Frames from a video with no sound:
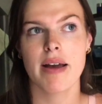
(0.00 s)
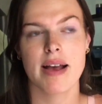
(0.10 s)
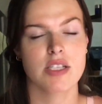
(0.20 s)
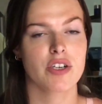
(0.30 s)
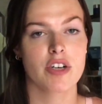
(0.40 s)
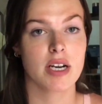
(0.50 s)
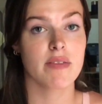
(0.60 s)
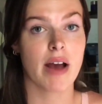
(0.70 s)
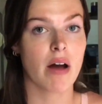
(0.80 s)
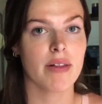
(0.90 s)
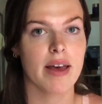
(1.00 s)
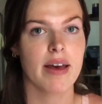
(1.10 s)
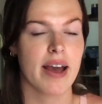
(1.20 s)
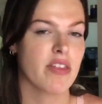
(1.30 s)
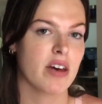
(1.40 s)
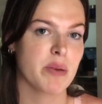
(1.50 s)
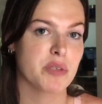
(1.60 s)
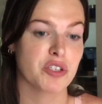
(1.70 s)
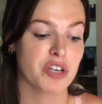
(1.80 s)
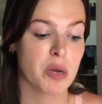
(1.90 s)
as a creative outlet. I thought it
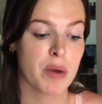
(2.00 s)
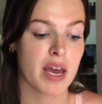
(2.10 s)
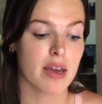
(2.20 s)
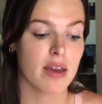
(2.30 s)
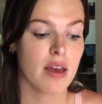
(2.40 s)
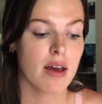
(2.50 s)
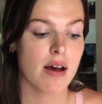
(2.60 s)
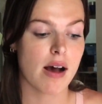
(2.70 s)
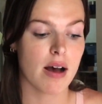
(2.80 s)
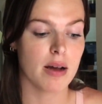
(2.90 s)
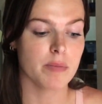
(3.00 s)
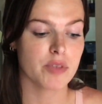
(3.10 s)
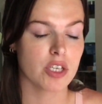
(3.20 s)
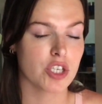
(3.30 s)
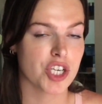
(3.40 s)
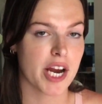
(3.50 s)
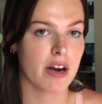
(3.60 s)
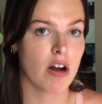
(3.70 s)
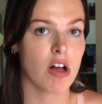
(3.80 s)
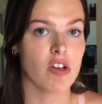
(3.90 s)
was a great way to
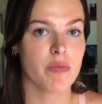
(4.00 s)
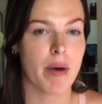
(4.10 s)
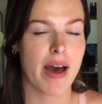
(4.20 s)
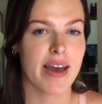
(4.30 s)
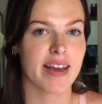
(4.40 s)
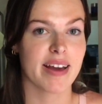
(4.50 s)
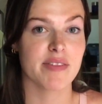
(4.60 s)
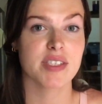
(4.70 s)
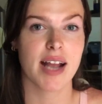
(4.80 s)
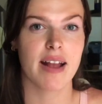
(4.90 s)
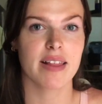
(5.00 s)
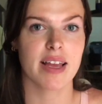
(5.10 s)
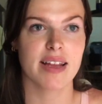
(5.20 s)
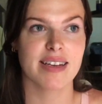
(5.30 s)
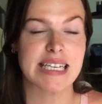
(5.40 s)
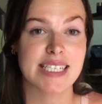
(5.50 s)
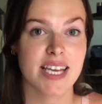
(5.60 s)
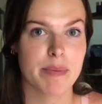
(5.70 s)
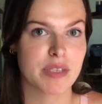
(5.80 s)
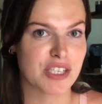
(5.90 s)
share all of my kind of styling
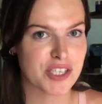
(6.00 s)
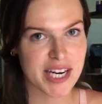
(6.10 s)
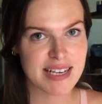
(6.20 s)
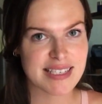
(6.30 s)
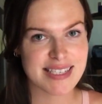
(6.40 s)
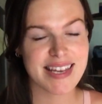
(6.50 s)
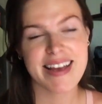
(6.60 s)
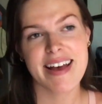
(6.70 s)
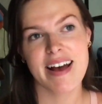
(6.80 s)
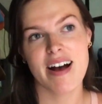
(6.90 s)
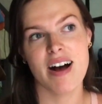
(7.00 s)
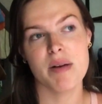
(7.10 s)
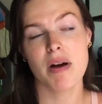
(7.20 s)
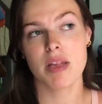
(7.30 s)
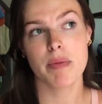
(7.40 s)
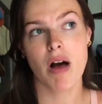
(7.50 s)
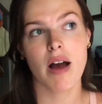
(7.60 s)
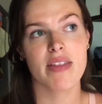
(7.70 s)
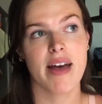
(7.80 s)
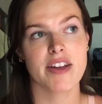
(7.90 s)
tips and tricks on the blog,
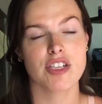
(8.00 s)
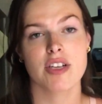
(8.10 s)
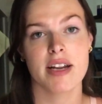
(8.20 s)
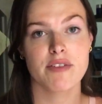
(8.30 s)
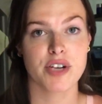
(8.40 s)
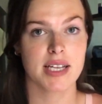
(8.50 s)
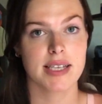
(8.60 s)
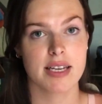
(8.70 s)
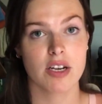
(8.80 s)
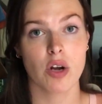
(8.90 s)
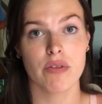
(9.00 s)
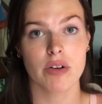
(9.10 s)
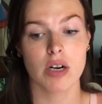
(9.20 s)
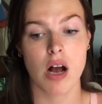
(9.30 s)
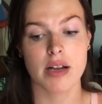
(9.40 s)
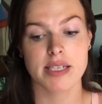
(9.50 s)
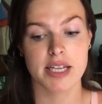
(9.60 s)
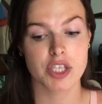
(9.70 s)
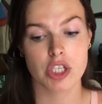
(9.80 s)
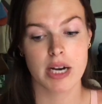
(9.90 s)
and that just kind of translated over onto
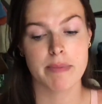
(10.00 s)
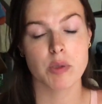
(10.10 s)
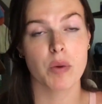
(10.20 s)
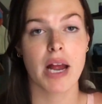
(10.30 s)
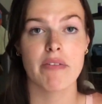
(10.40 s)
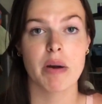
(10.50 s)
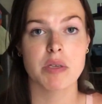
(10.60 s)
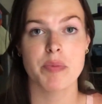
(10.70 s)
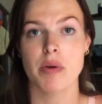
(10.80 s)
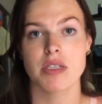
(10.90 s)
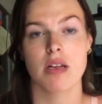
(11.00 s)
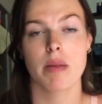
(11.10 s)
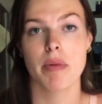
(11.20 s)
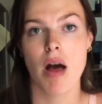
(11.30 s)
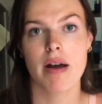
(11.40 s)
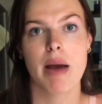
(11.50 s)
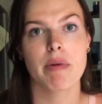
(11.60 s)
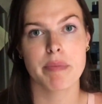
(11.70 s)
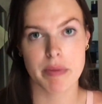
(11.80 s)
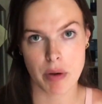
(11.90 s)
Instagram. So whatever I was posting on the blog, I
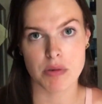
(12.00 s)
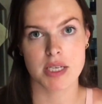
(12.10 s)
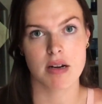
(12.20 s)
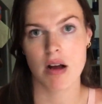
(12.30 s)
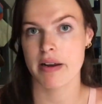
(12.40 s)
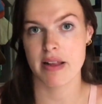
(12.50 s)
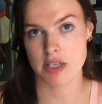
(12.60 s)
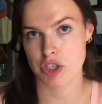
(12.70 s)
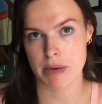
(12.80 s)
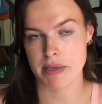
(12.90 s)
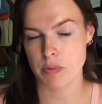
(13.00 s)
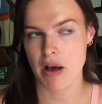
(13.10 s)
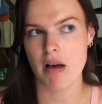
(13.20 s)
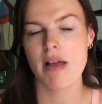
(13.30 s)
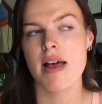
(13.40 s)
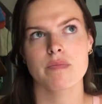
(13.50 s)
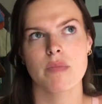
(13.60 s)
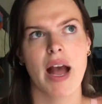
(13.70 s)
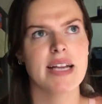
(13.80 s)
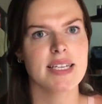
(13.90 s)
would be posting on Instagram as well.
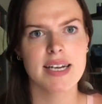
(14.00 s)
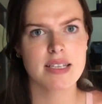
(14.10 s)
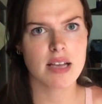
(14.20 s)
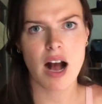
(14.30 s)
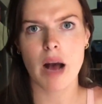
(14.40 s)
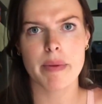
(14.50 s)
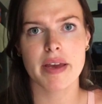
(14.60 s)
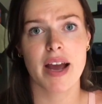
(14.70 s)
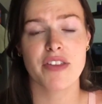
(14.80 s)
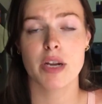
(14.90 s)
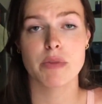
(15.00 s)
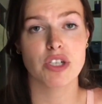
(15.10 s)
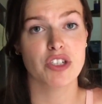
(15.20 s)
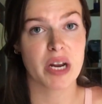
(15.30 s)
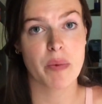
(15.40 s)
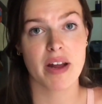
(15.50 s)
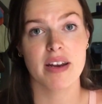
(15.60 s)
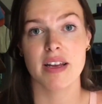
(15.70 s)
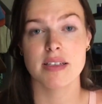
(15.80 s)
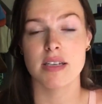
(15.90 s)
I did it as a hobby. I thought it was a great
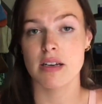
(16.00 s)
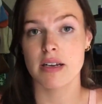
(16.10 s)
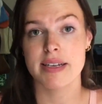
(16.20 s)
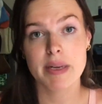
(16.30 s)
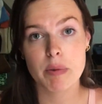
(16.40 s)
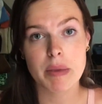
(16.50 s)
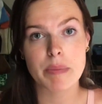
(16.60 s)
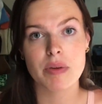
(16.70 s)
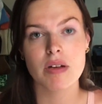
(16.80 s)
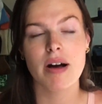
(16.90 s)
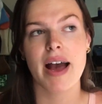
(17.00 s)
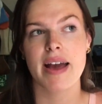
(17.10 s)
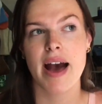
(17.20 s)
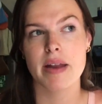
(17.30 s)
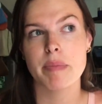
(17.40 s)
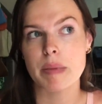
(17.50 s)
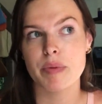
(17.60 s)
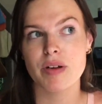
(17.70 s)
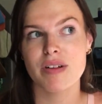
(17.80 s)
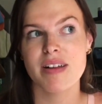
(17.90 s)
way to connect with people. I had
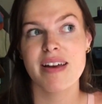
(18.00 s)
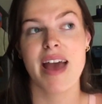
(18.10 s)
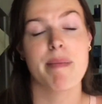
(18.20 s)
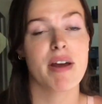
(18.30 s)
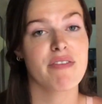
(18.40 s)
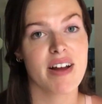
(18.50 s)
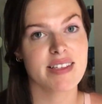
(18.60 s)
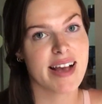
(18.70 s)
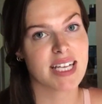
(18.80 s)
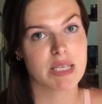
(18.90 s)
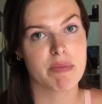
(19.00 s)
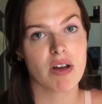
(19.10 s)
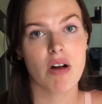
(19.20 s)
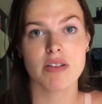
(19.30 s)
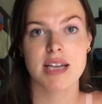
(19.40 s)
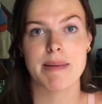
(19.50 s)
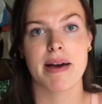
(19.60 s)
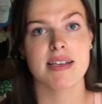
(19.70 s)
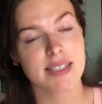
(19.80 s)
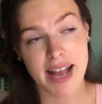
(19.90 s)
people and my friends asking me all the time how
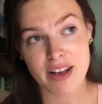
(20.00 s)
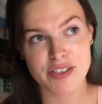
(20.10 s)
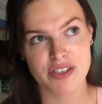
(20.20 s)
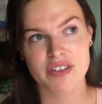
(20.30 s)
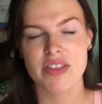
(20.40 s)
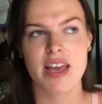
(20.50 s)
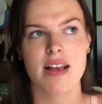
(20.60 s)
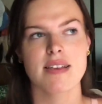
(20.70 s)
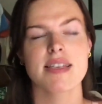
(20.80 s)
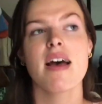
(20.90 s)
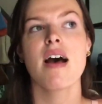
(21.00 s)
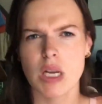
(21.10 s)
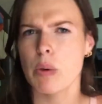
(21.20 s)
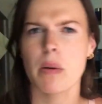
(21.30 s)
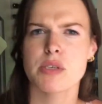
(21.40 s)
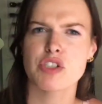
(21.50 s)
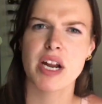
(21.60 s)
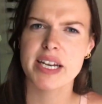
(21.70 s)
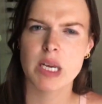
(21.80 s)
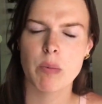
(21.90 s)
to style certain things, what was
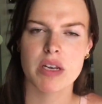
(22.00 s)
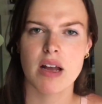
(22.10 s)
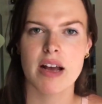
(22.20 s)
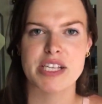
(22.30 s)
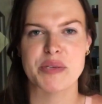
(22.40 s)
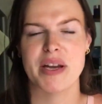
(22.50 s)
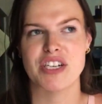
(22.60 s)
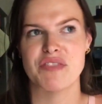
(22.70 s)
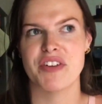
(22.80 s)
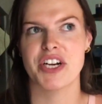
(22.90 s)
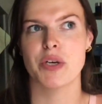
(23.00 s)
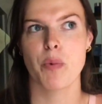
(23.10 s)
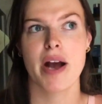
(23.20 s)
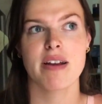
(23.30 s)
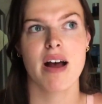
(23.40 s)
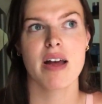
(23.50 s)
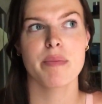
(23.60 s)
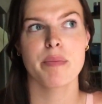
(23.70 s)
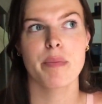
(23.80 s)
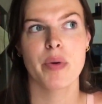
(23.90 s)
trendy and whatnot, so I just figured why not
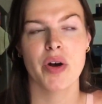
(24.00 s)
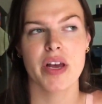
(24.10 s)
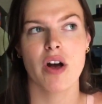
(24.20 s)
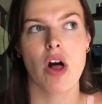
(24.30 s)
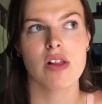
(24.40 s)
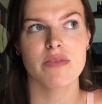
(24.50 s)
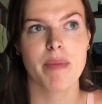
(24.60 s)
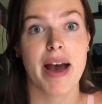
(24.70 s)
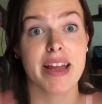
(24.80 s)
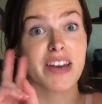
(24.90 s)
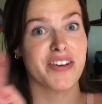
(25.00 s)
put all of my